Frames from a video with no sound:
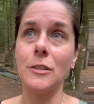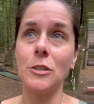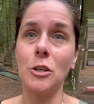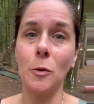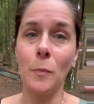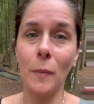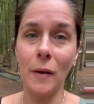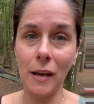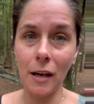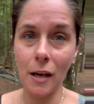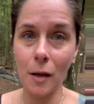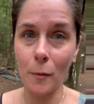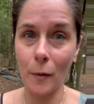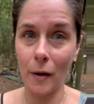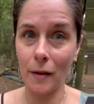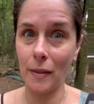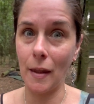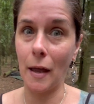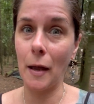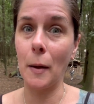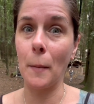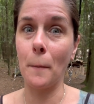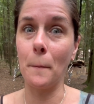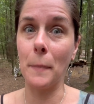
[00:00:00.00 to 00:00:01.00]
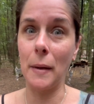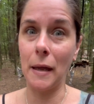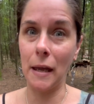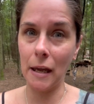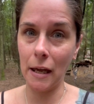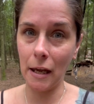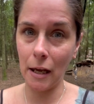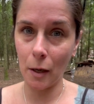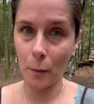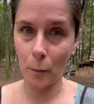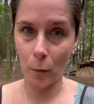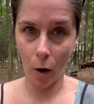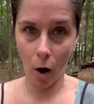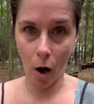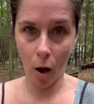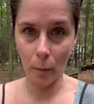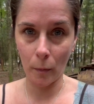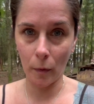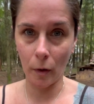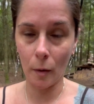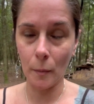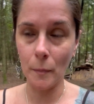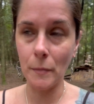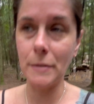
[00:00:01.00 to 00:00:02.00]
humidity and like big
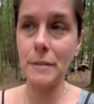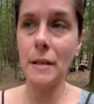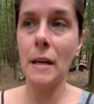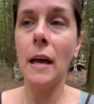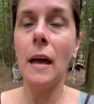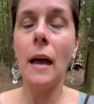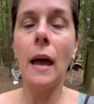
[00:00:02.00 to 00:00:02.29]
problems.